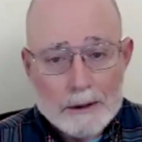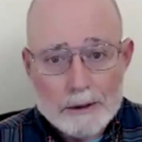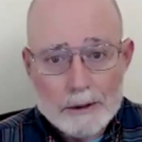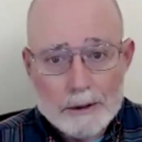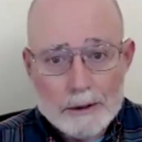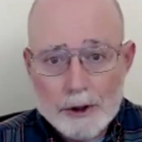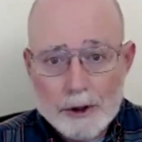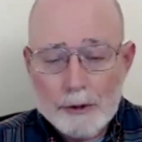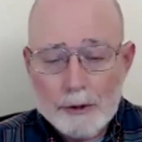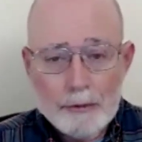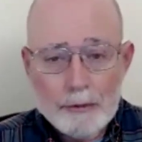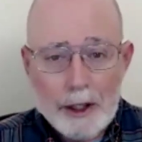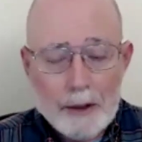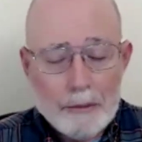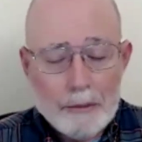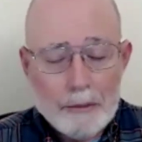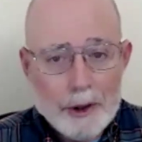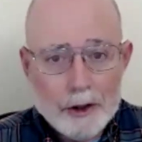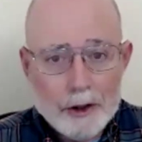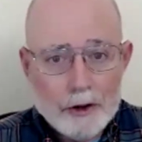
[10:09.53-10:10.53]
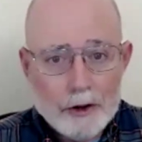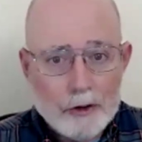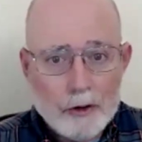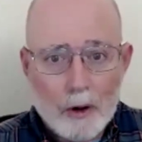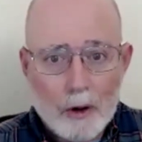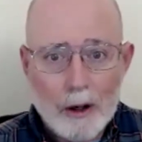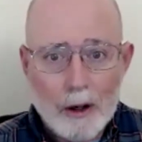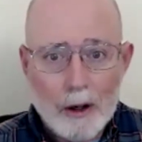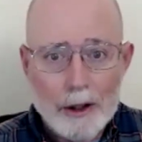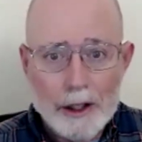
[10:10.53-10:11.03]
which may be a
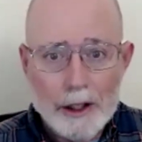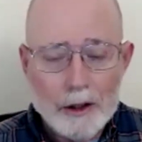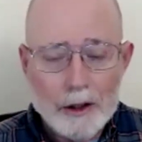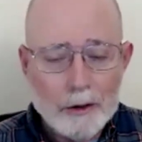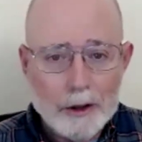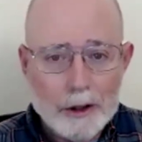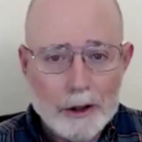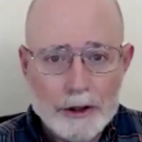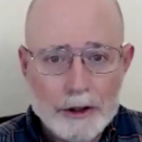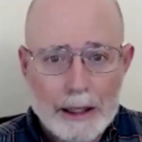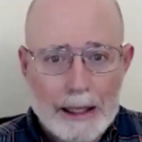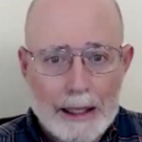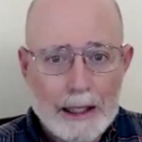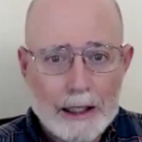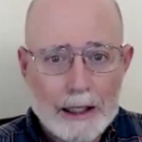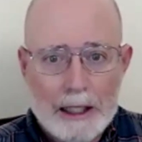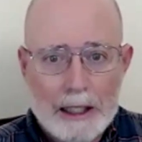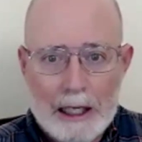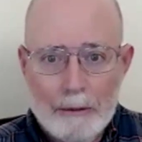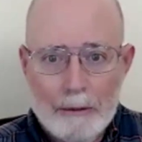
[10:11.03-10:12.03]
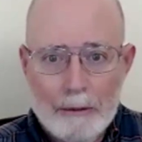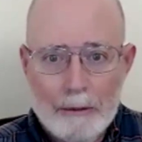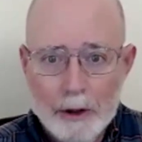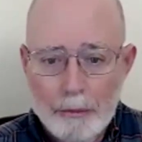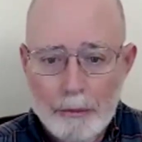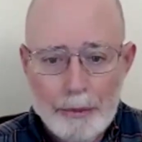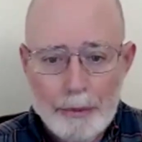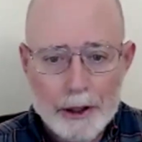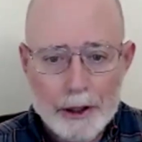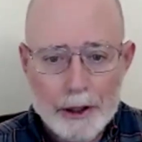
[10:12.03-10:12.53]
drawing or a diagram or
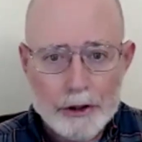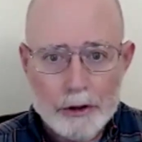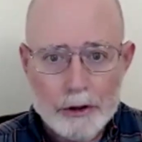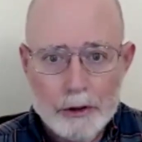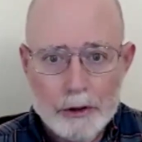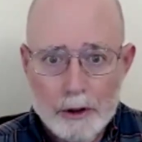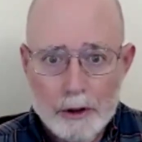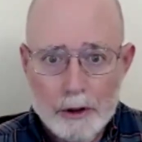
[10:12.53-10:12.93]
a picture,